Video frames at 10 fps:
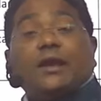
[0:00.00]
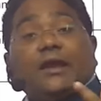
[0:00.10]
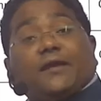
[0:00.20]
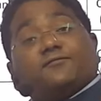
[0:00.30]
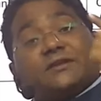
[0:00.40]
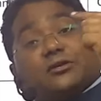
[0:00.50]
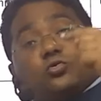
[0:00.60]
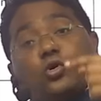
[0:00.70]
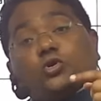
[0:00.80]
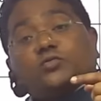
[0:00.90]
If that
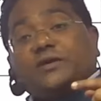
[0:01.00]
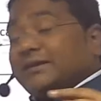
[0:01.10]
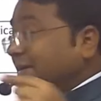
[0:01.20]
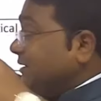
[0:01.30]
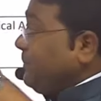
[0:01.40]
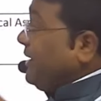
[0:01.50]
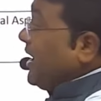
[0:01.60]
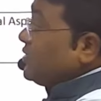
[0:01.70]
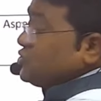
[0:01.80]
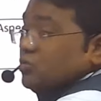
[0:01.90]
court verdict
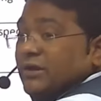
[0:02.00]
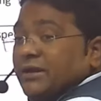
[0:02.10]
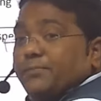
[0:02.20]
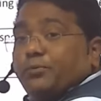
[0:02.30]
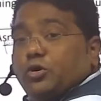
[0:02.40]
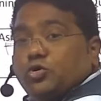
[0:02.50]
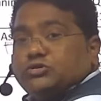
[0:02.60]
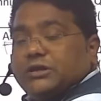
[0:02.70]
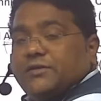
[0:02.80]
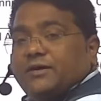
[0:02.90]
belongs to any
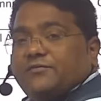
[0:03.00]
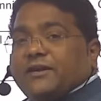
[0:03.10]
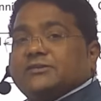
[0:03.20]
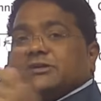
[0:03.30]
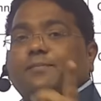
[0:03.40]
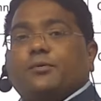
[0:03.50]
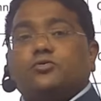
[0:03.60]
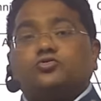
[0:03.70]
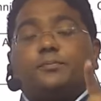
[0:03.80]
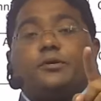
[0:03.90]
pollution level, for example,
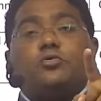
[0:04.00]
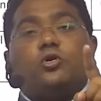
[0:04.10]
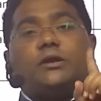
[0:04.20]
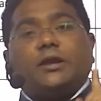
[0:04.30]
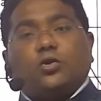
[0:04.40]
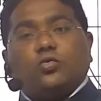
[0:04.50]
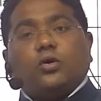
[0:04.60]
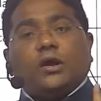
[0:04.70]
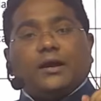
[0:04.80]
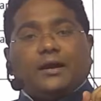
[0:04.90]
Supreme Court gave
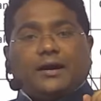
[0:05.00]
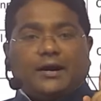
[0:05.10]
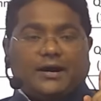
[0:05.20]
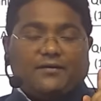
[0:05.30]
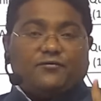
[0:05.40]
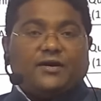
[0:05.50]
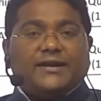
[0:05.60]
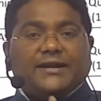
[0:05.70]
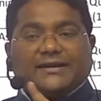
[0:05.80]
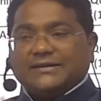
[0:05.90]

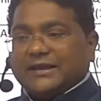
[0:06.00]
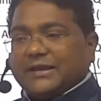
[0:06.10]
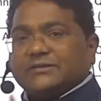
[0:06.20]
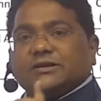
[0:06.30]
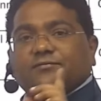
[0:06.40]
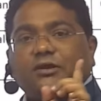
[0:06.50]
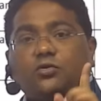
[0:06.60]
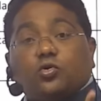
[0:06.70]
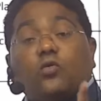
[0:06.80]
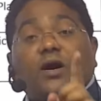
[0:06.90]
verdict in the case of the
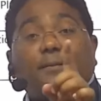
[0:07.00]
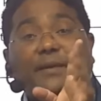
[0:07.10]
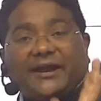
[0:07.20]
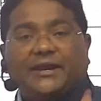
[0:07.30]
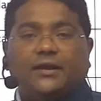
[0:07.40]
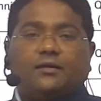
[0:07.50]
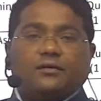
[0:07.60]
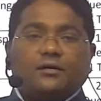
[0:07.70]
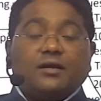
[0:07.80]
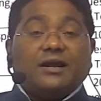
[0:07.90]
Goa mining,
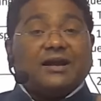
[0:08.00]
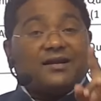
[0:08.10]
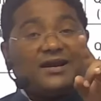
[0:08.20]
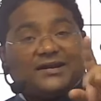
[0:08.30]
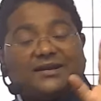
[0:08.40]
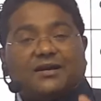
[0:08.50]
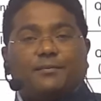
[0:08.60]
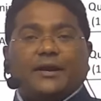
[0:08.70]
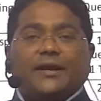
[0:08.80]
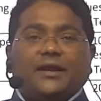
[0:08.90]
Karnataka
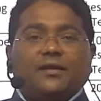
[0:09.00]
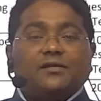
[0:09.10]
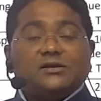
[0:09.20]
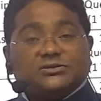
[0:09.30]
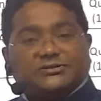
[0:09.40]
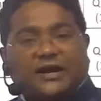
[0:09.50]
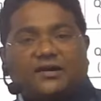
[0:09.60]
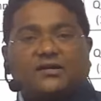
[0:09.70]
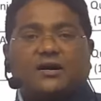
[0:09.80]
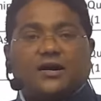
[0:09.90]
mining,
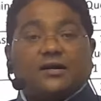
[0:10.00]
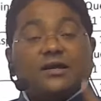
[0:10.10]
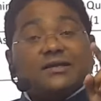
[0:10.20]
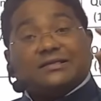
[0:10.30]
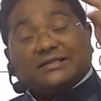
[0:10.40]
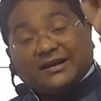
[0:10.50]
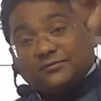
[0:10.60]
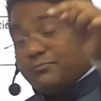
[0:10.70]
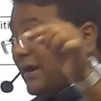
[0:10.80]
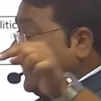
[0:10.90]
Jharkhand, that
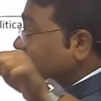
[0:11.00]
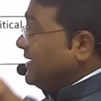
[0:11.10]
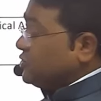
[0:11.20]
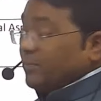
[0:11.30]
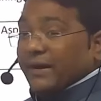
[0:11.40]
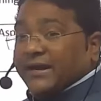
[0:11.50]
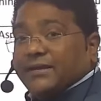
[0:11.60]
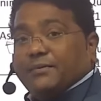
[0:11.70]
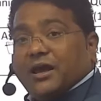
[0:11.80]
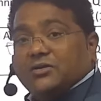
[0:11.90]
mining
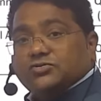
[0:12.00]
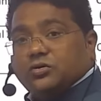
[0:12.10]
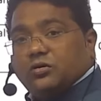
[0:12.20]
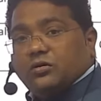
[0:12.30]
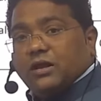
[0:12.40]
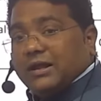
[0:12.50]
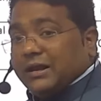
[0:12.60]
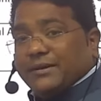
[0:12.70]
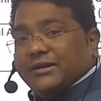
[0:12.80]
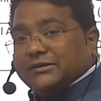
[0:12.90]
belongs to
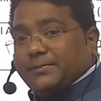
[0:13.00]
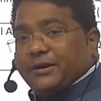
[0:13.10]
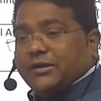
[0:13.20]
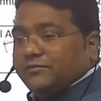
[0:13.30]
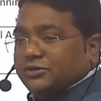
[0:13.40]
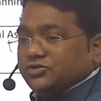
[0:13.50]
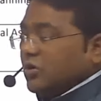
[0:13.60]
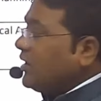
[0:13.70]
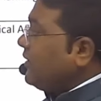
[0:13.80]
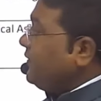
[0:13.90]
come under the part of the
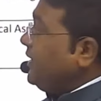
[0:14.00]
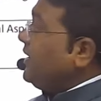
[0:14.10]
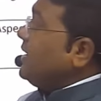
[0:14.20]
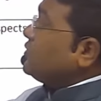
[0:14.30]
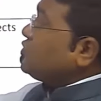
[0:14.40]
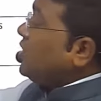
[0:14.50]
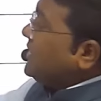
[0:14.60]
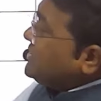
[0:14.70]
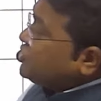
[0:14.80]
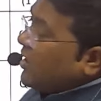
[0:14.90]
geography. So
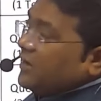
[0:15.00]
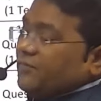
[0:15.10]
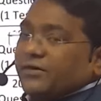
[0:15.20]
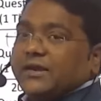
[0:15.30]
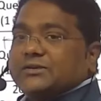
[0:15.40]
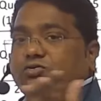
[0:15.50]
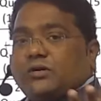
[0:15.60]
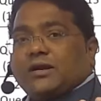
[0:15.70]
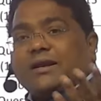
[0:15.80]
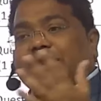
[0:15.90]
in geography case, you
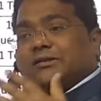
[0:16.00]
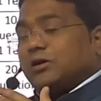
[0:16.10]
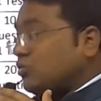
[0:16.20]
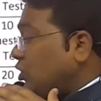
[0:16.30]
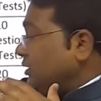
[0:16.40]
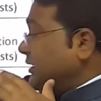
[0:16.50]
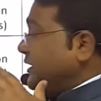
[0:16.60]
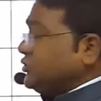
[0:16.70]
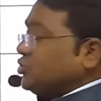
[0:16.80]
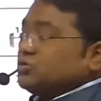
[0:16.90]
can write the court
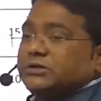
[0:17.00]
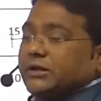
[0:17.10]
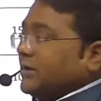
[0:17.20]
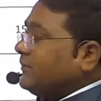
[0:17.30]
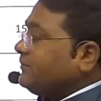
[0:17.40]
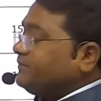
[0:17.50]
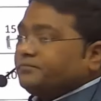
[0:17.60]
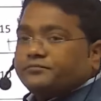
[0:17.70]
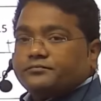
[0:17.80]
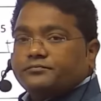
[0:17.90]
issues here,
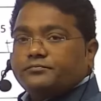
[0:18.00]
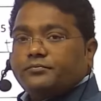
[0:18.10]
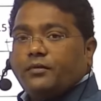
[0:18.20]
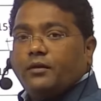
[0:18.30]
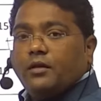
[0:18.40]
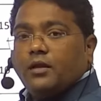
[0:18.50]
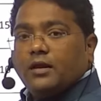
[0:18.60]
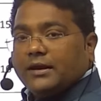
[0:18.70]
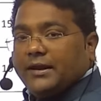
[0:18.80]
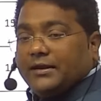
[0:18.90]

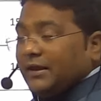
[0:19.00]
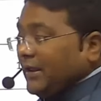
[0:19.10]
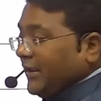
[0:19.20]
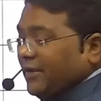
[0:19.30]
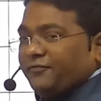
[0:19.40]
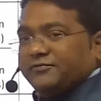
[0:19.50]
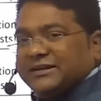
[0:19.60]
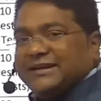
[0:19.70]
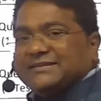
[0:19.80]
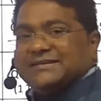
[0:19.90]
right? If
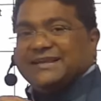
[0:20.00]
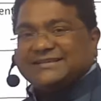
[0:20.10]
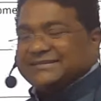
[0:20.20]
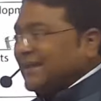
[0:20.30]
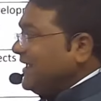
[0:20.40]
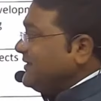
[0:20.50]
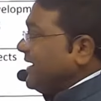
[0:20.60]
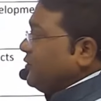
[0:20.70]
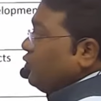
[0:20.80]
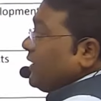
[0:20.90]
that is necessary, then
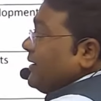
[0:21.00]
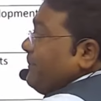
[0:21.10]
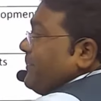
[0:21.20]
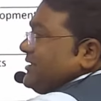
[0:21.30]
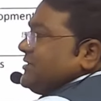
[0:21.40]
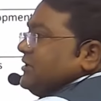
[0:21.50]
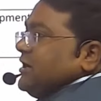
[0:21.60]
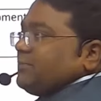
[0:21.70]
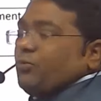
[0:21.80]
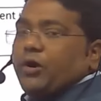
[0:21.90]
you can present
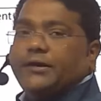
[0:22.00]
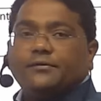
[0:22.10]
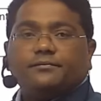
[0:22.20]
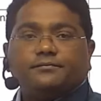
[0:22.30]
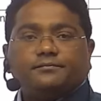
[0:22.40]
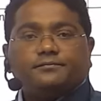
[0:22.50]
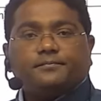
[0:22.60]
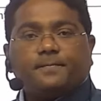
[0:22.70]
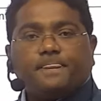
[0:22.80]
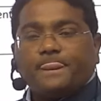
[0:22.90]
that point,
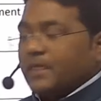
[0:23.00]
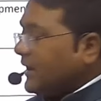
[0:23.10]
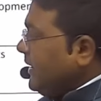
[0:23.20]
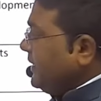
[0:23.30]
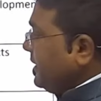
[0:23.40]
right?